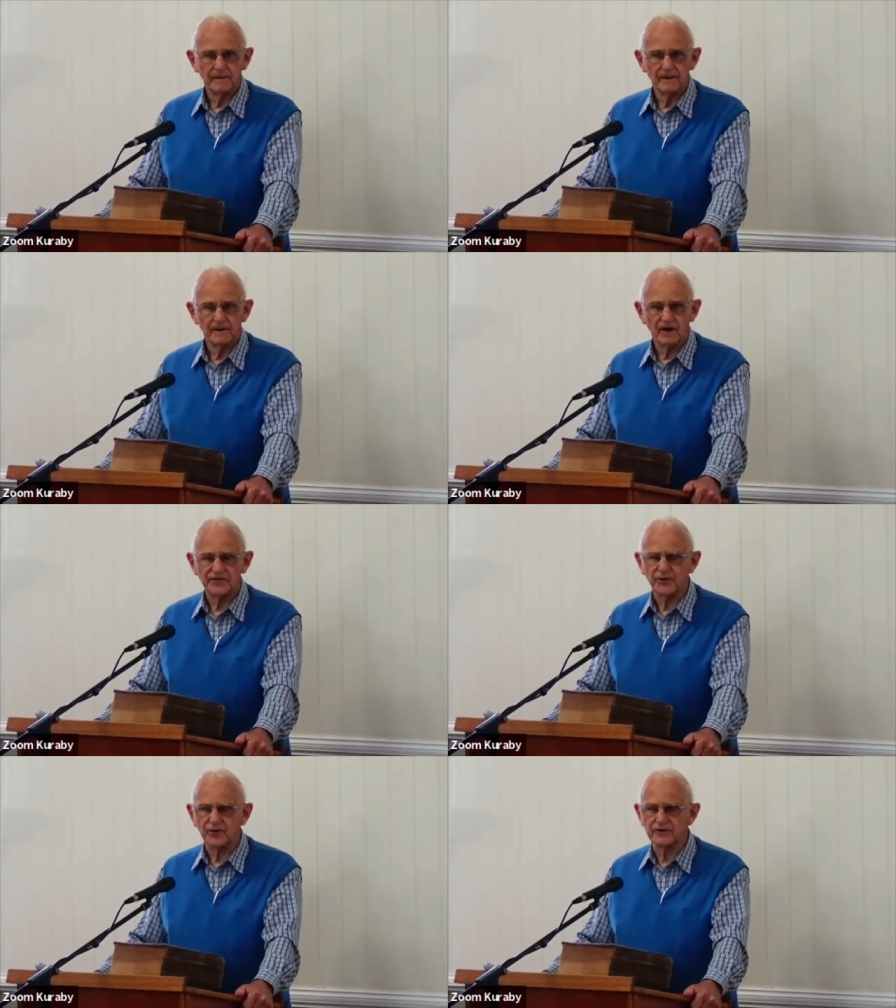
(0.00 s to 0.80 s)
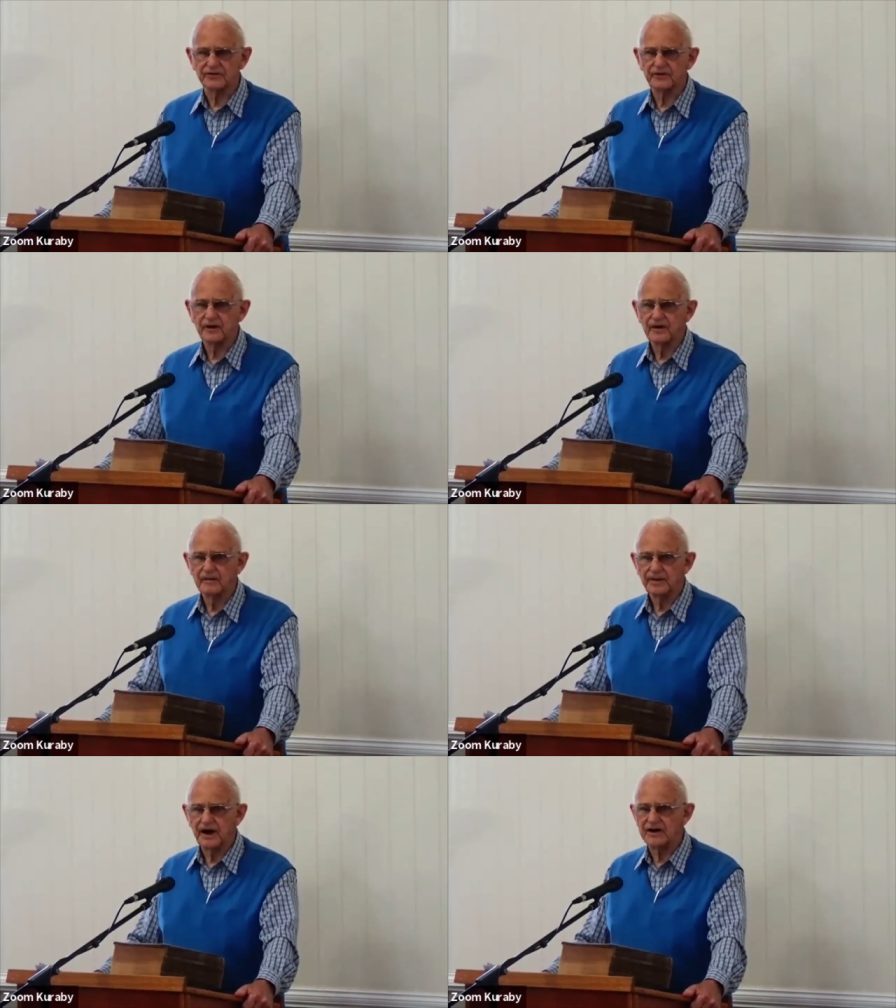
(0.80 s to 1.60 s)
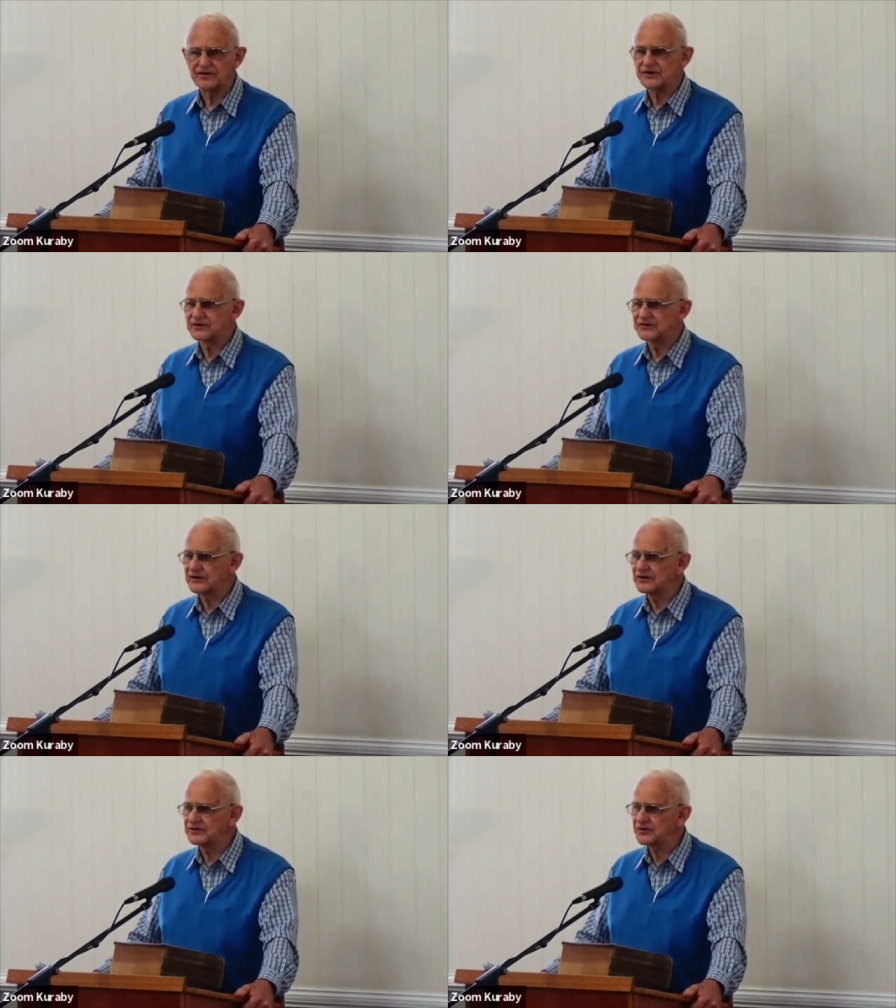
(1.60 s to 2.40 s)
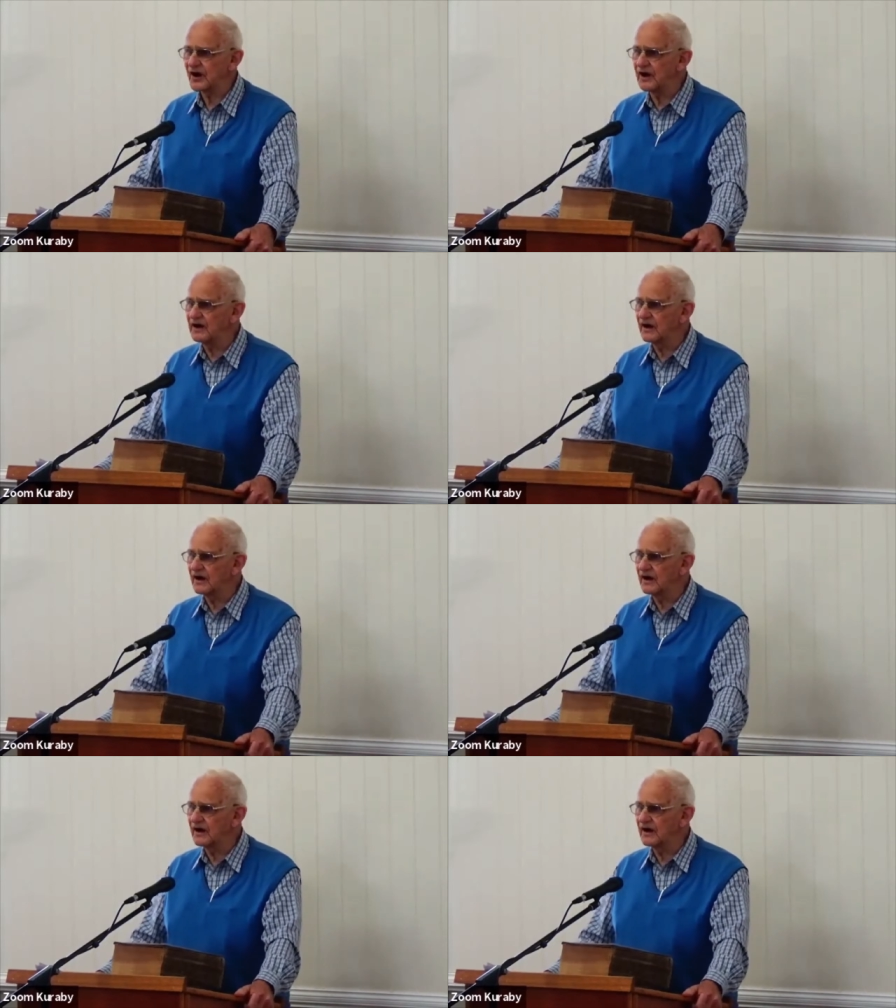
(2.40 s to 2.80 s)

I thought of pastors in Australia.